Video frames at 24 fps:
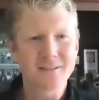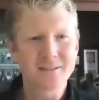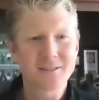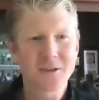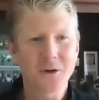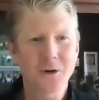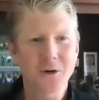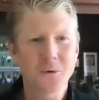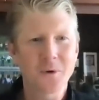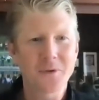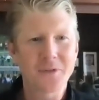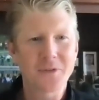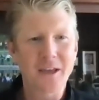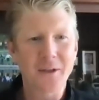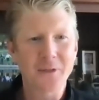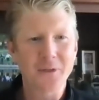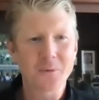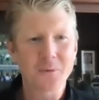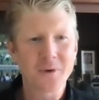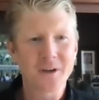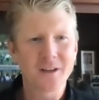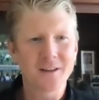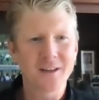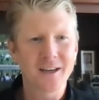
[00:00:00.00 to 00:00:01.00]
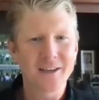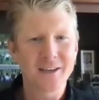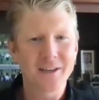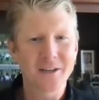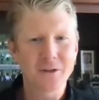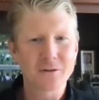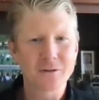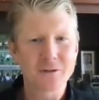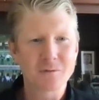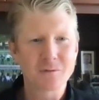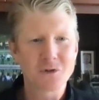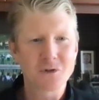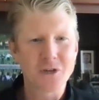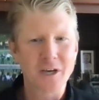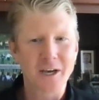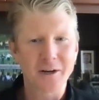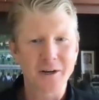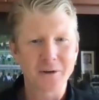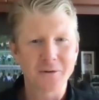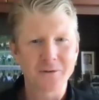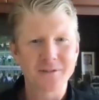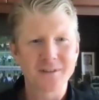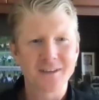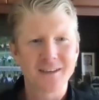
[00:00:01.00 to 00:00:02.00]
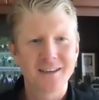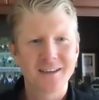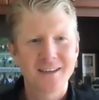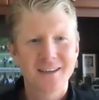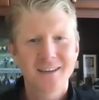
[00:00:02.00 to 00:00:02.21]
So without the ring light, you know, there's some shadows,